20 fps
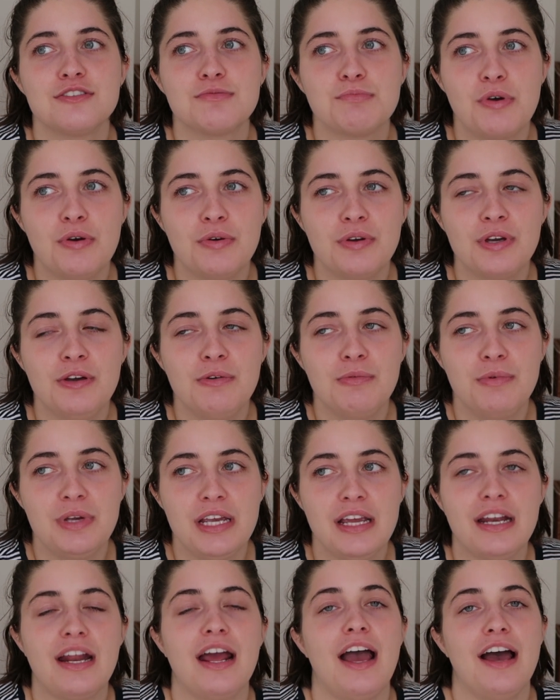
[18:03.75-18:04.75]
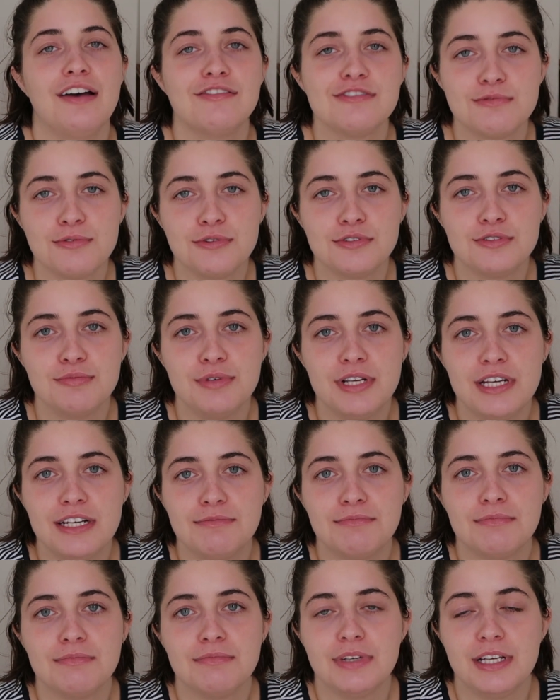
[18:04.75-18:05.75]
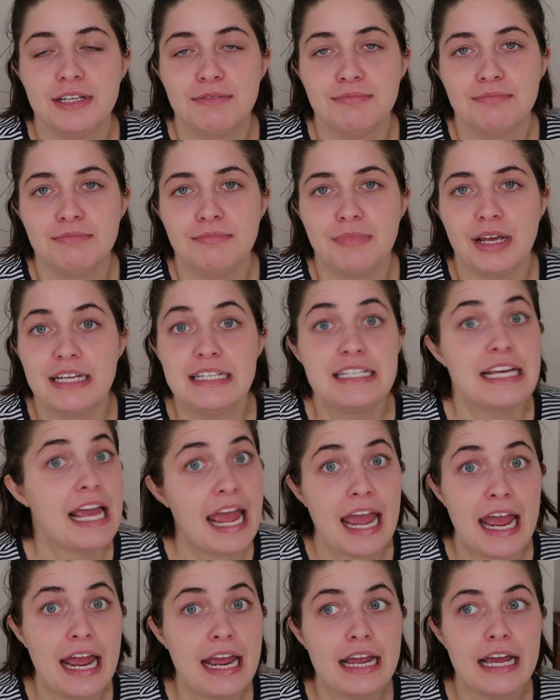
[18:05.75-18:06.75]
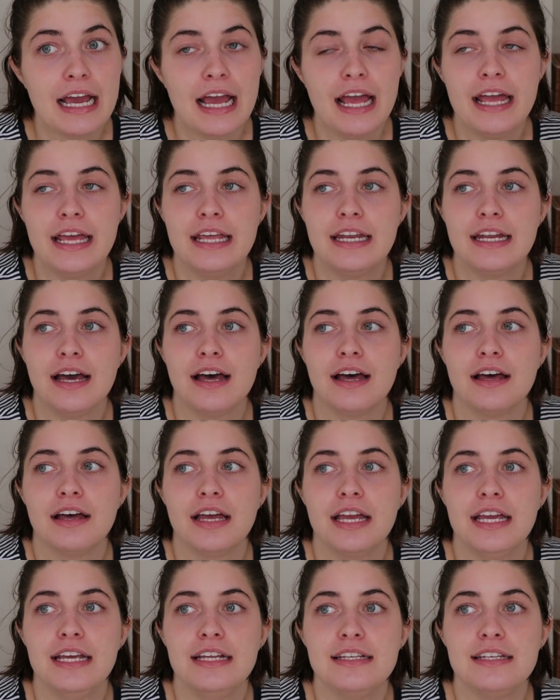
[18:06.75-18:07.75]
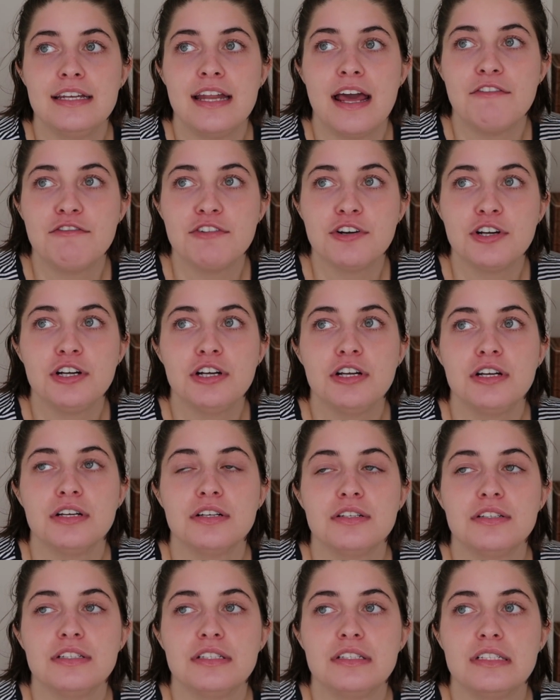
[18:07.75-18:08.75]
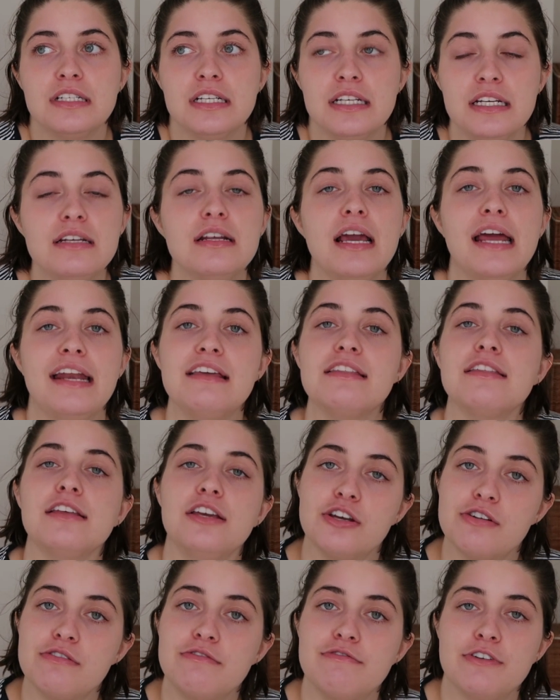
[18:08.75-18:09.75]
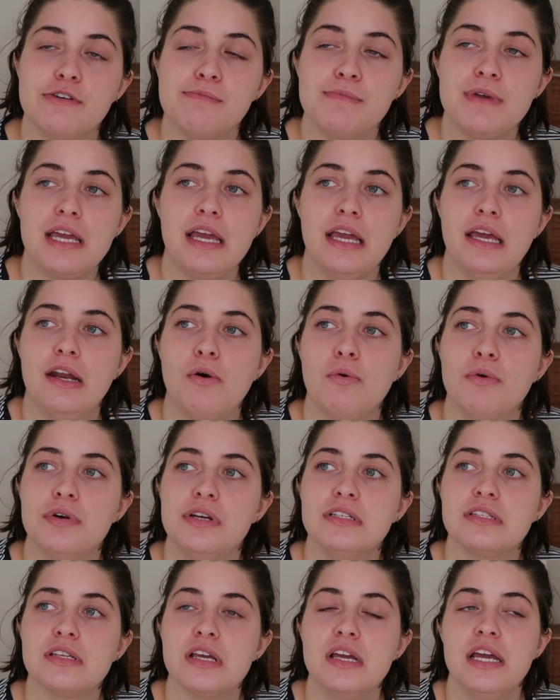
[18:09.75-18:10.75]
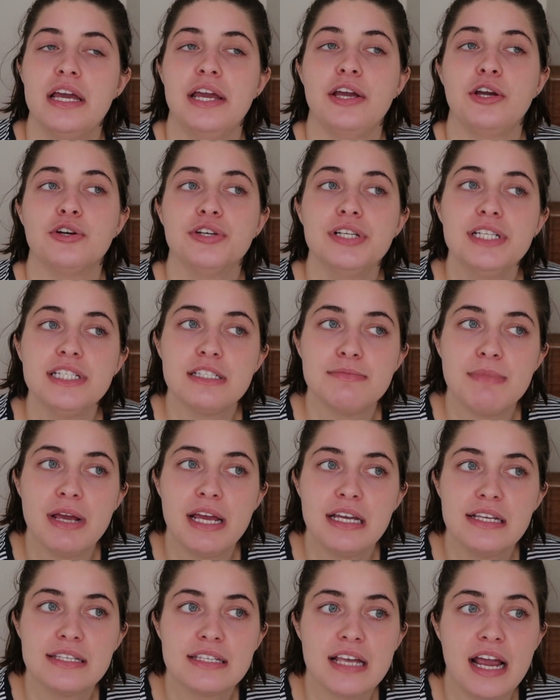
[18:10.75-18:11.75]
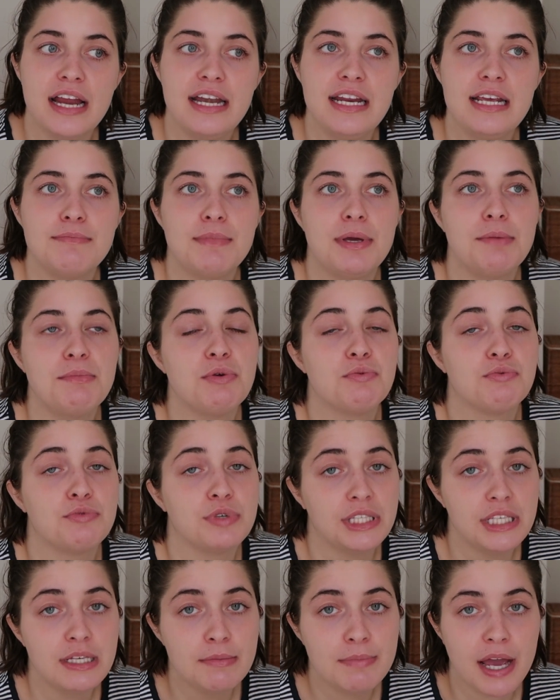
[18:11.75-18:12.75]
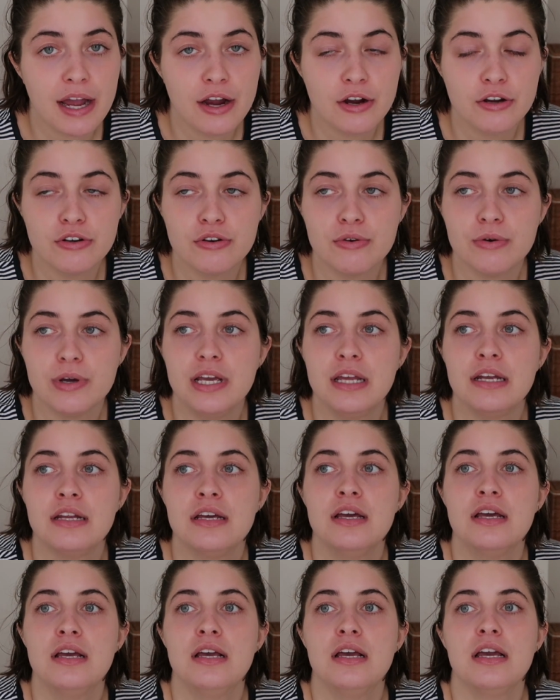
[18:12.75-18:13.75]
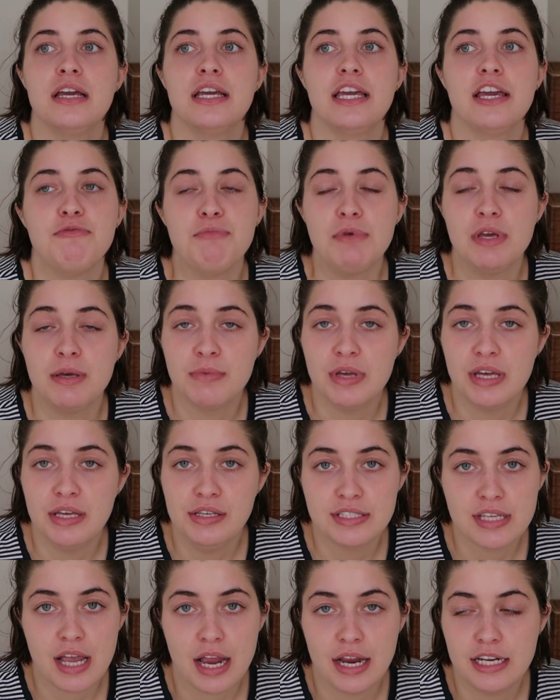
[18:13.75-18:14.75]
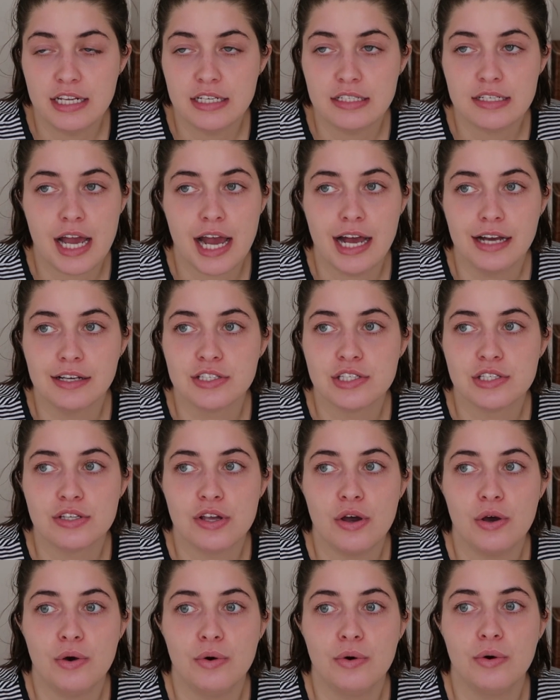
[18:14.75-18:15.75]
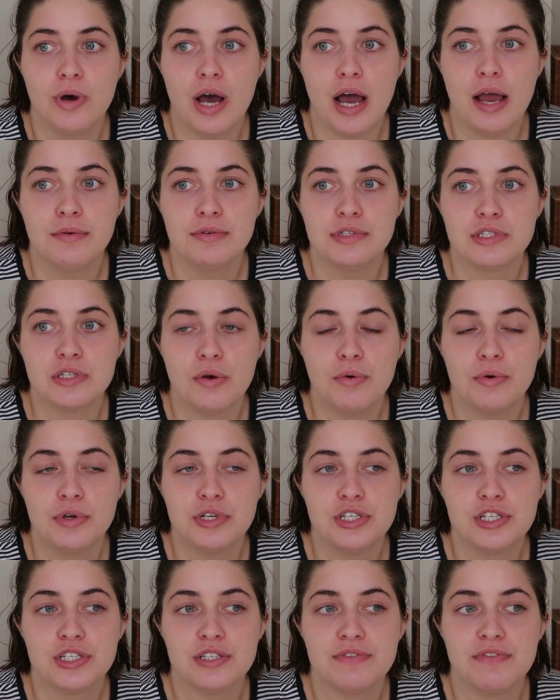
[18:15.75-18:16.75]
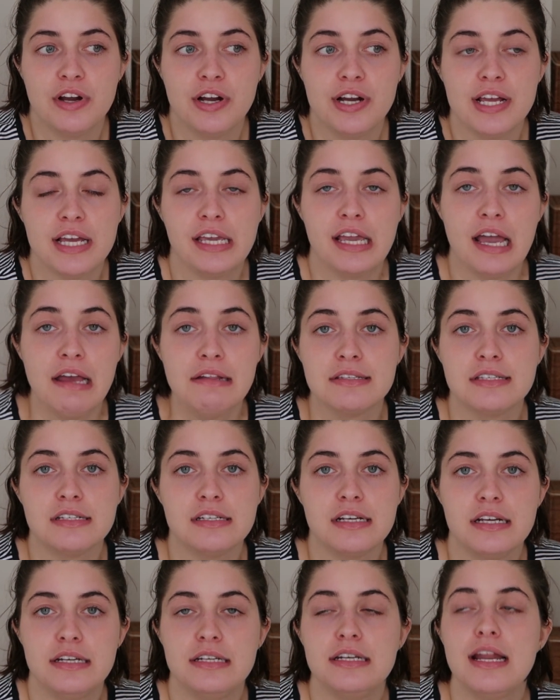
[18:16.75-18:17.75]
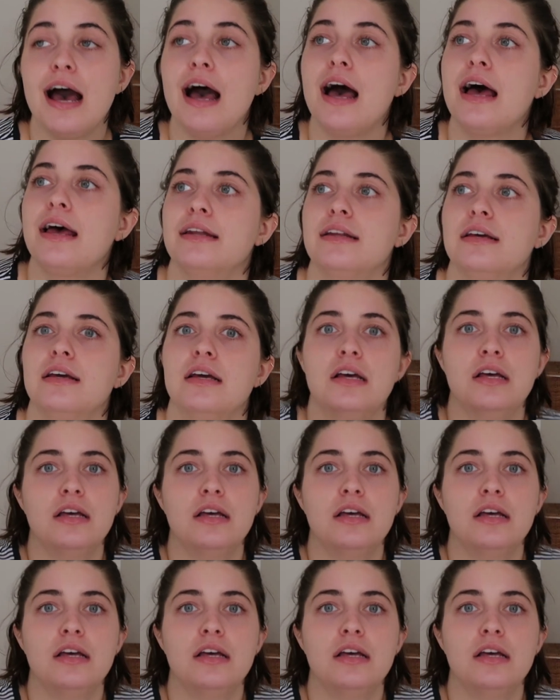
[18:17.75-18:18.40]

smoking weed, I have smoked weed in my day, and it never did anything good for me. It always increased my anxiety. It made me really paranoid, gave me anxiety attacks. So I was always just very against it. Not